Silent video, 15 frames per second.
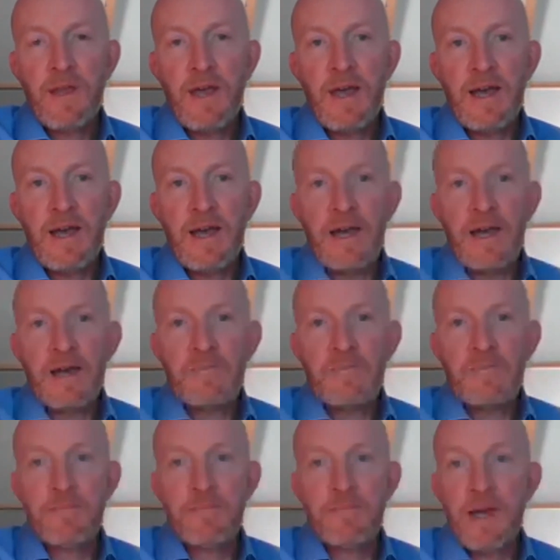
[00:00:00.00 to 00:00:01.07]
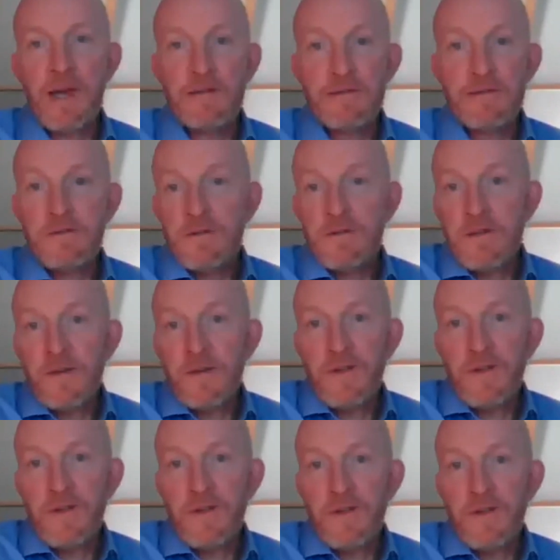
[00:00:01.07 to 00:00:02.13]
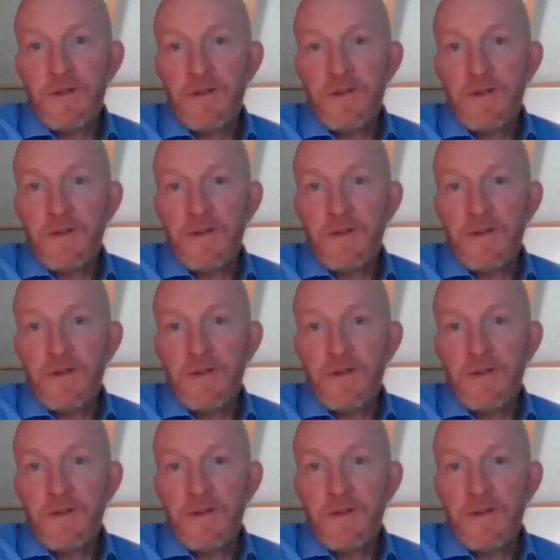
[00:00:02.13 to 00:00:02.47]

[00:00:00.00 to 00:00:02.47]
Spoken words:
And if they can be healthy and